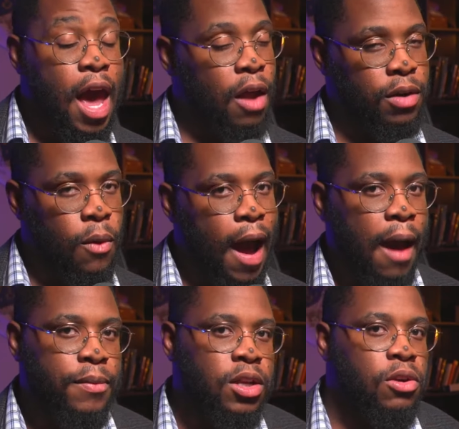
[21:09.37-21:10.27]
And we know what
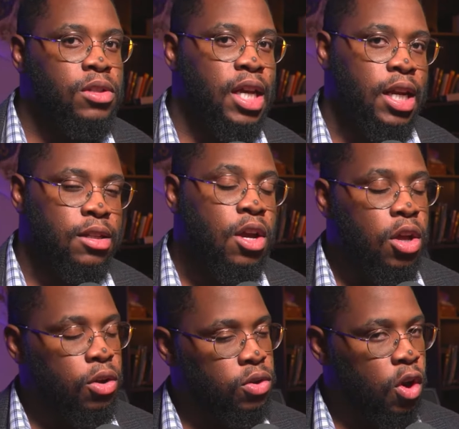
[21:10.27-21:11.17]
happened to those ladies.
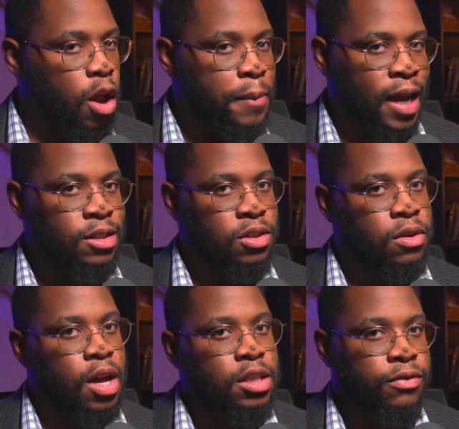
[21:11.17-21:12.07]
Those are called
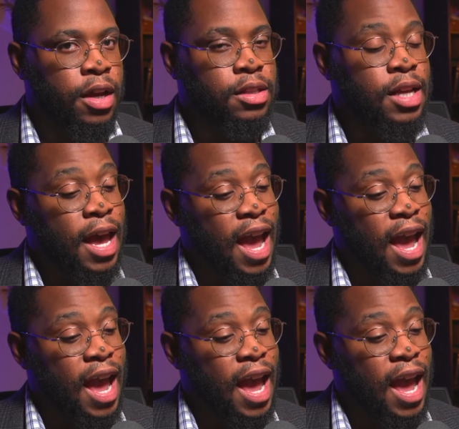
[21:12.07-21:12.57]
pantsuit nuns, friends.